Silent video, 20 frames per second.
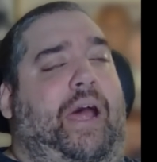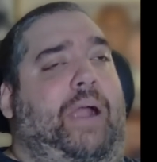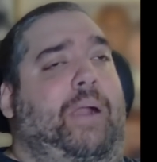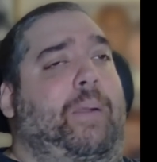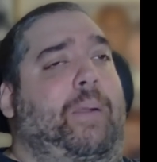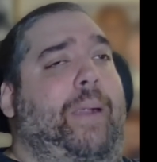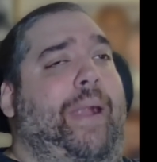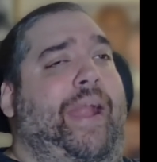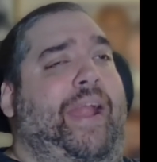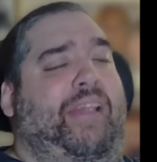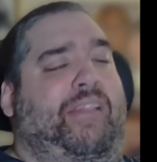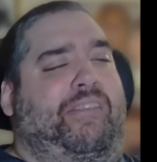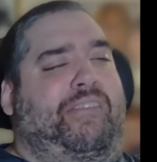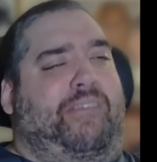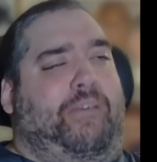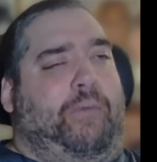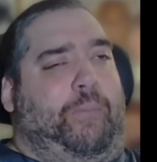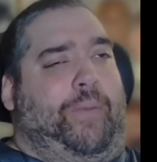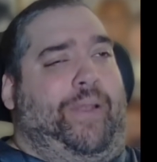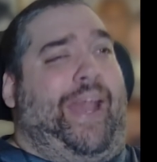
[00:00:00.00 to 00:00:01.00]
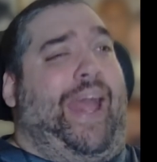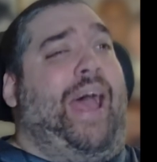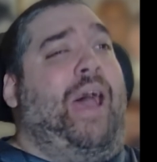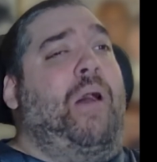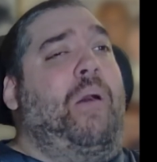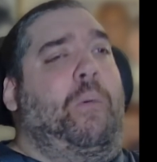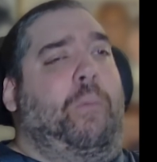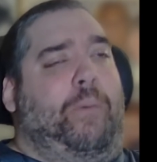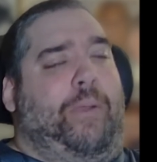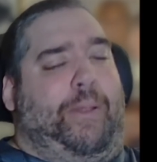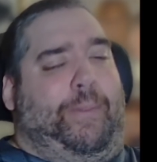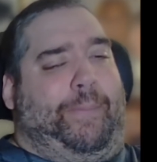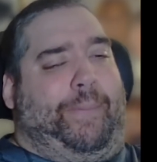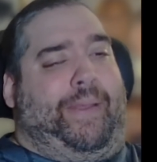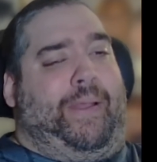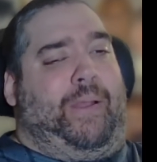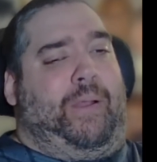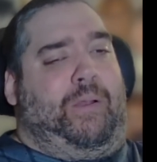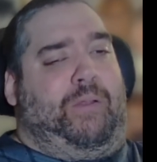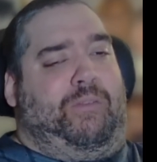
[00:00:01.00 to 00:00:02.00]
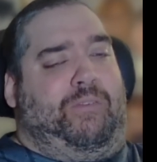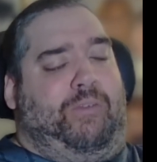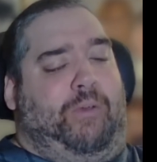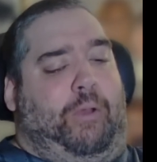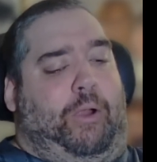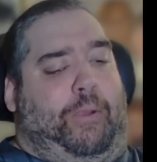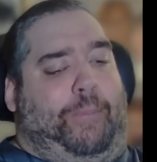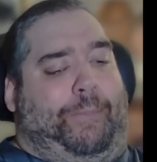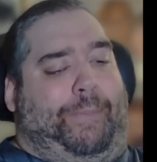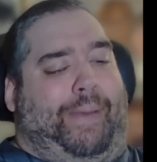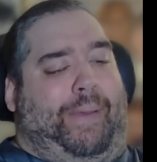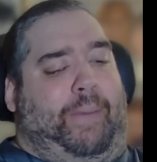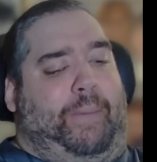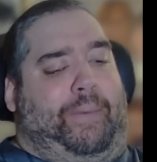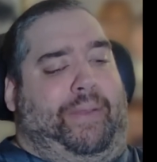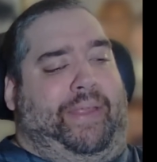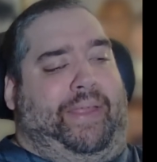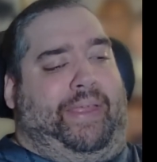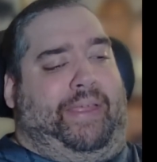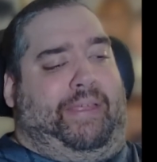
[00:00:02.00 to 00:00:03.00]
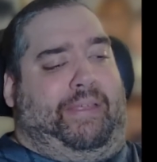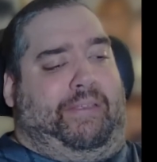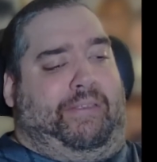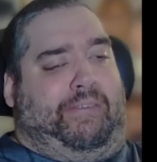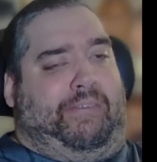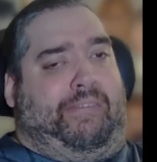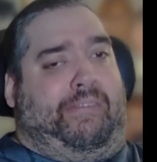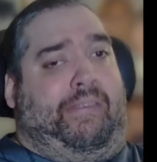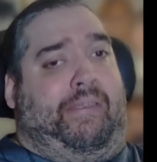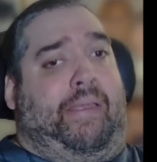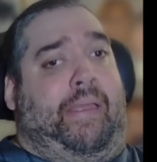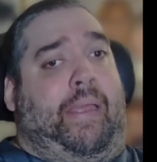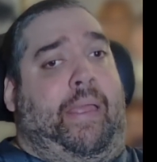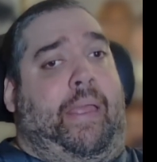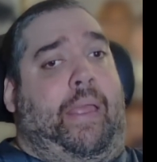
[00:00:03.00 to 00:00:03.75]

All right, so now what I'm here to talk about is